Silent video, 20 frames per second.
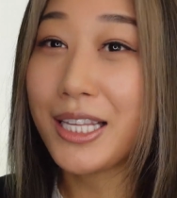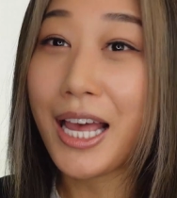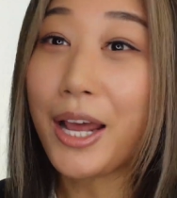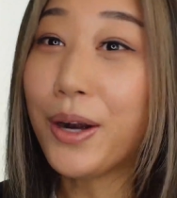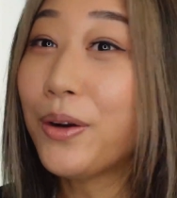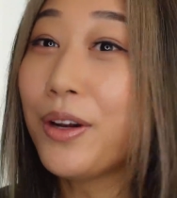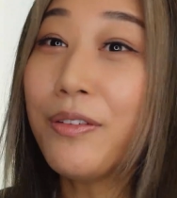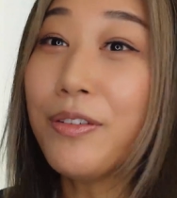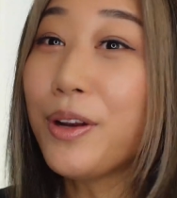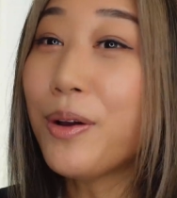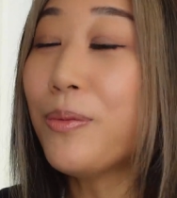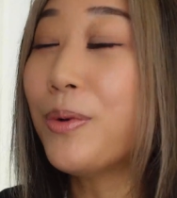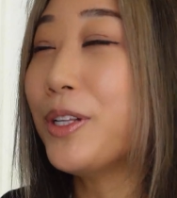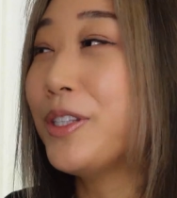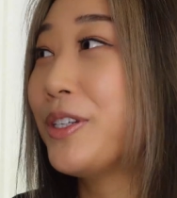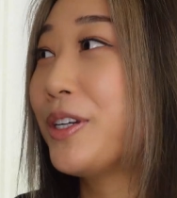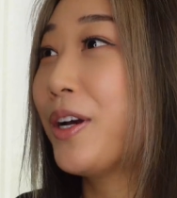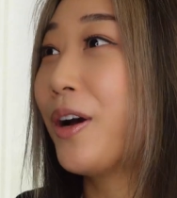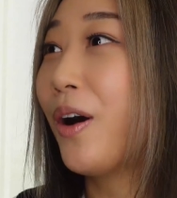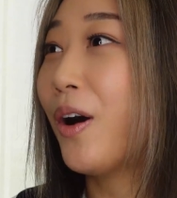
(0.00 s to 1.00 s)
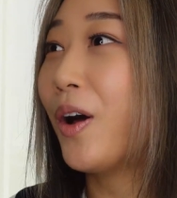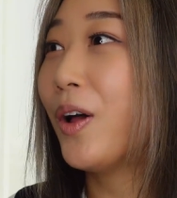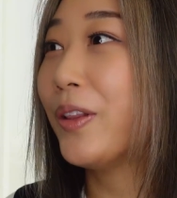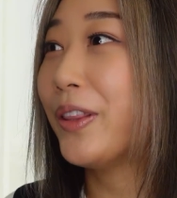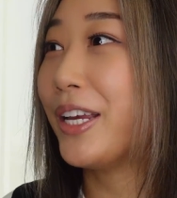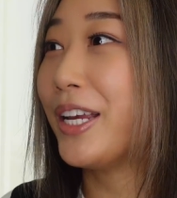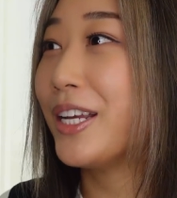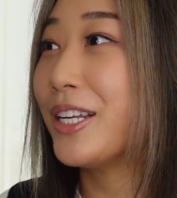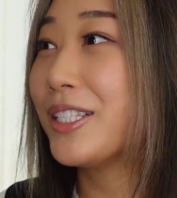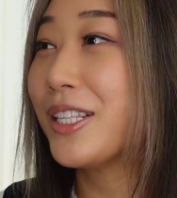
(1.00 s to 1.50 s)
I don't even know what to call
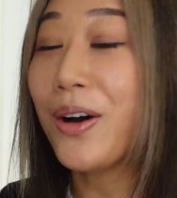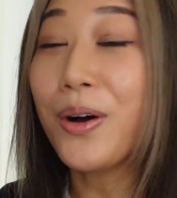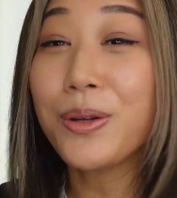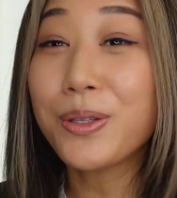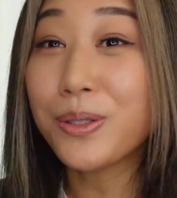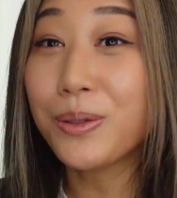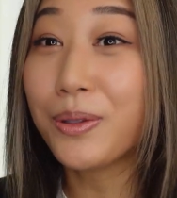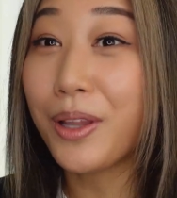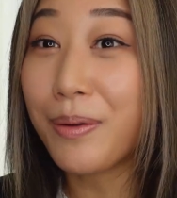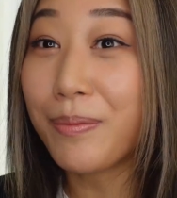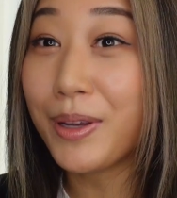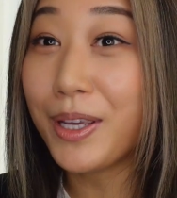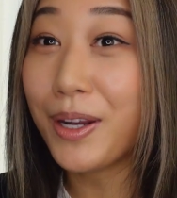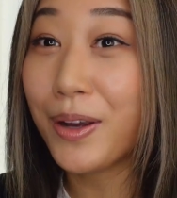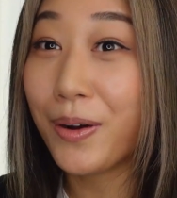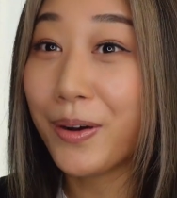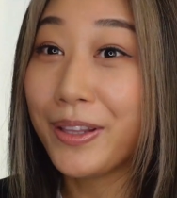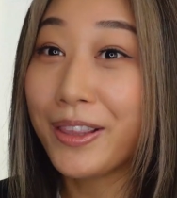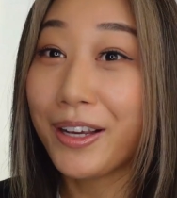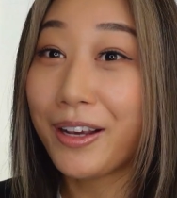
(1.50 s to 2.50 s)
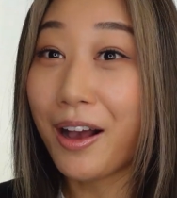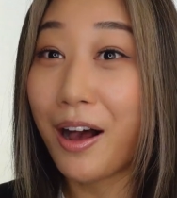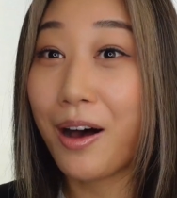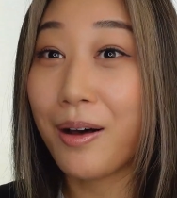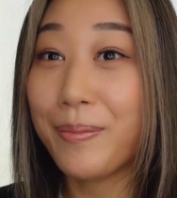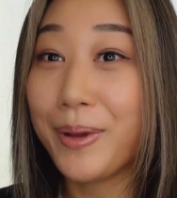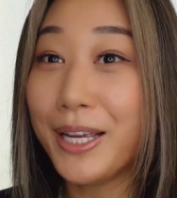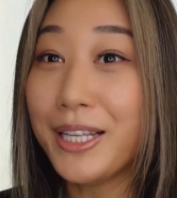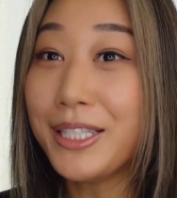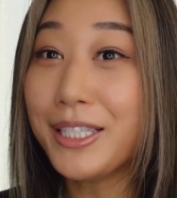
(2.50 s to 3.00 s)
these. Also, let me know in the
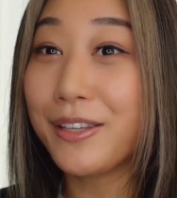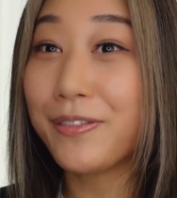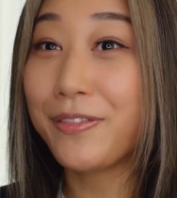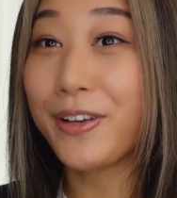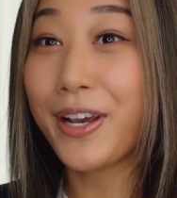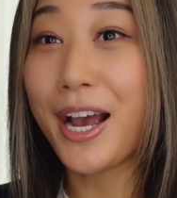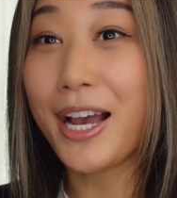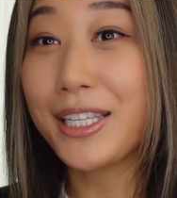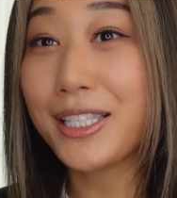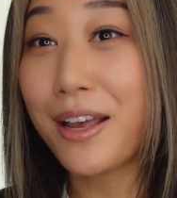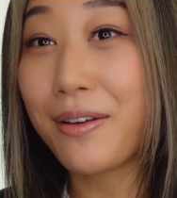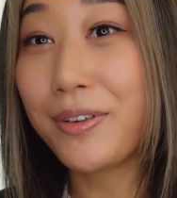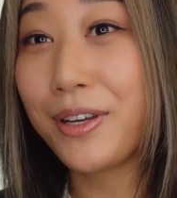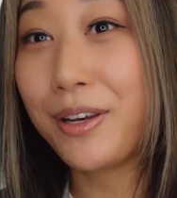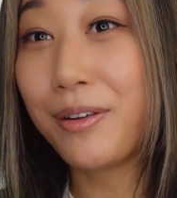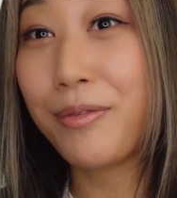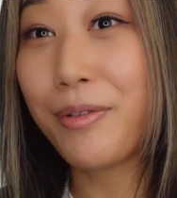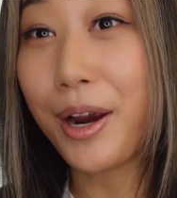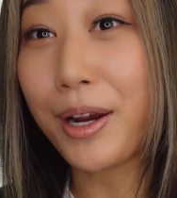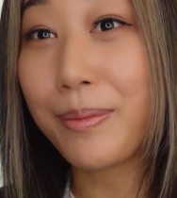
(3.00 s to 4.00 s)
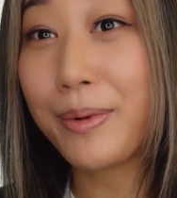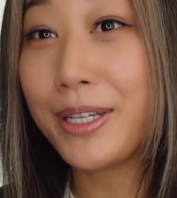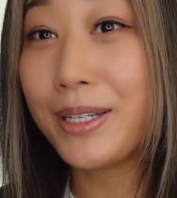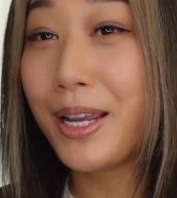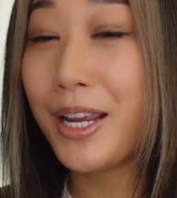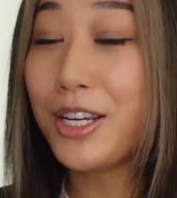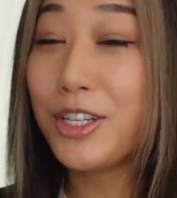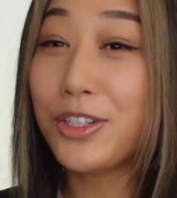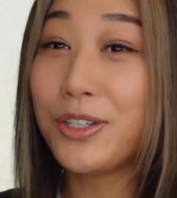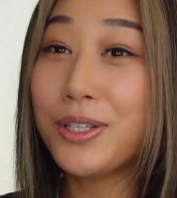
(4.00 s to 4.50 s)
comments if you guys have any
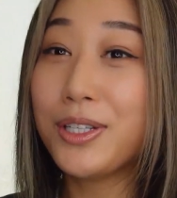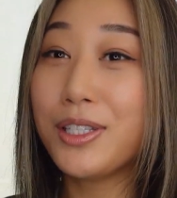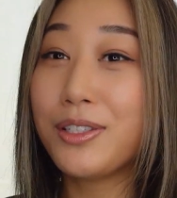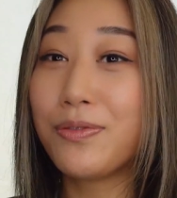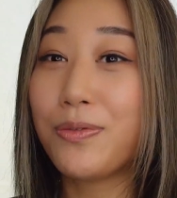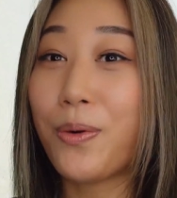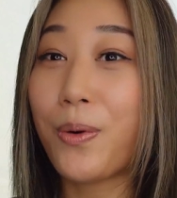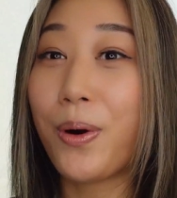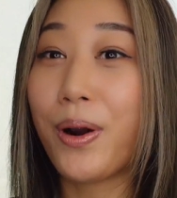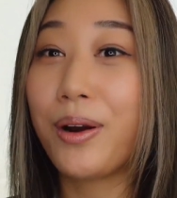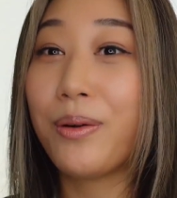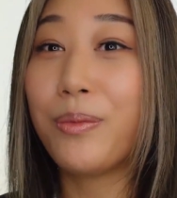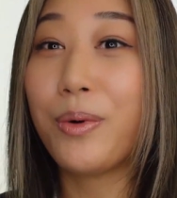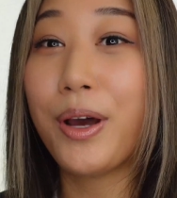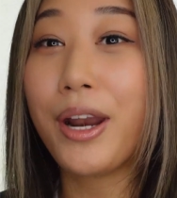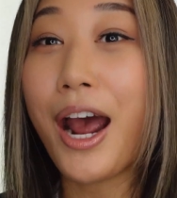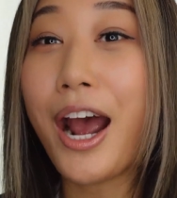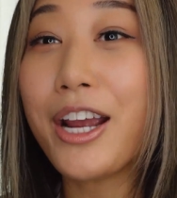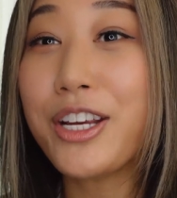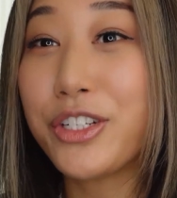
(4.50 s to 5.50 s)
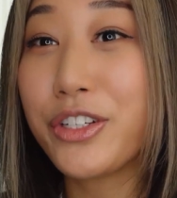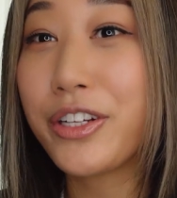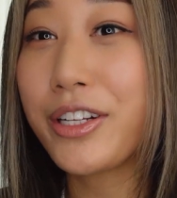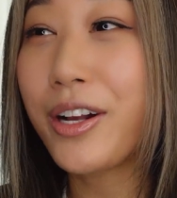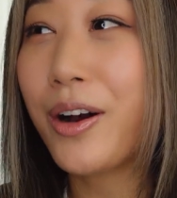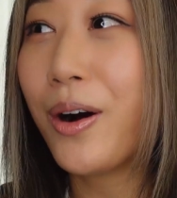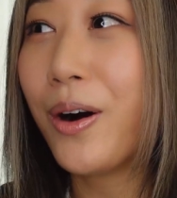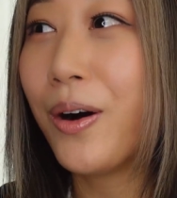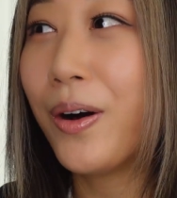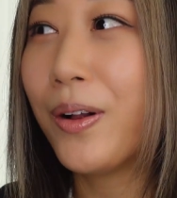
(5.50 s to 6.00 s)
recommendations for what I should
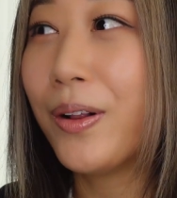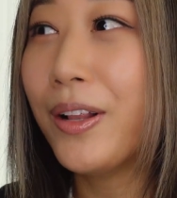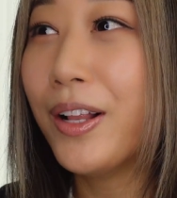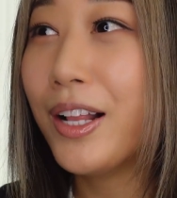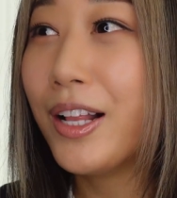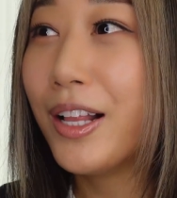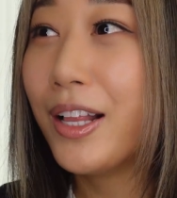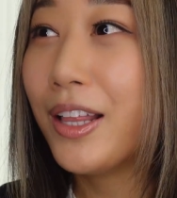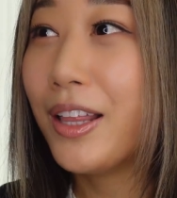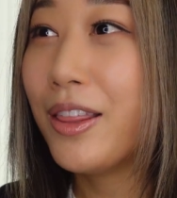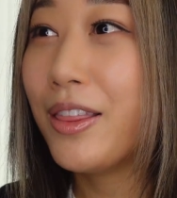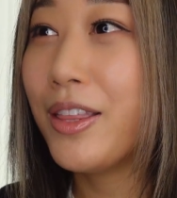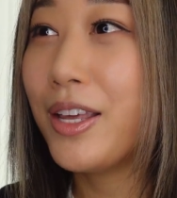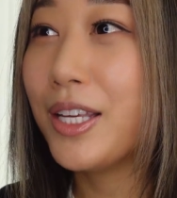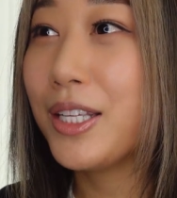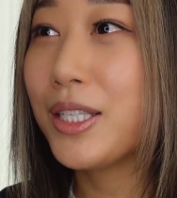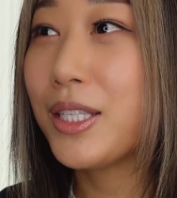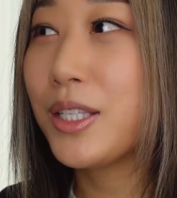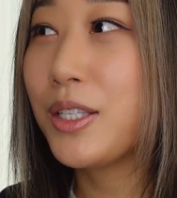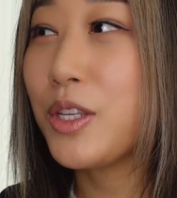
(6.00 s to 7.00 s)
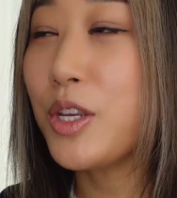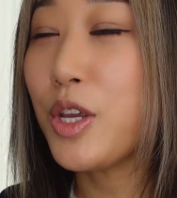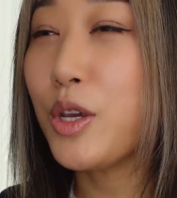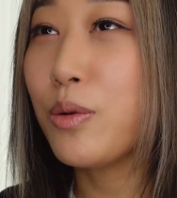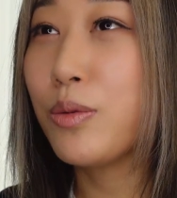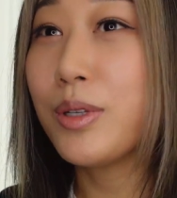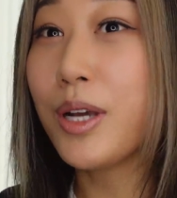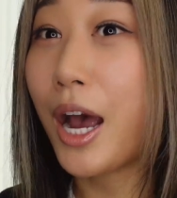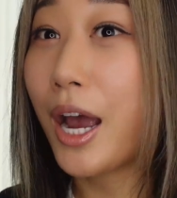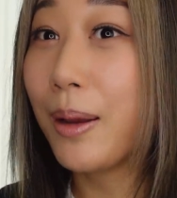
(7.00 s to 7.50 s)
call this
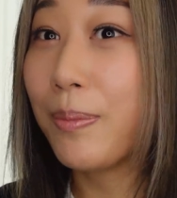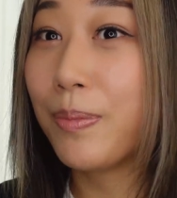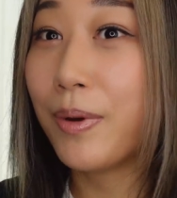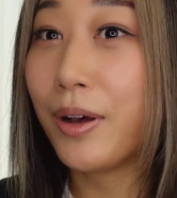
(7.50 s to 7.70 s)
new type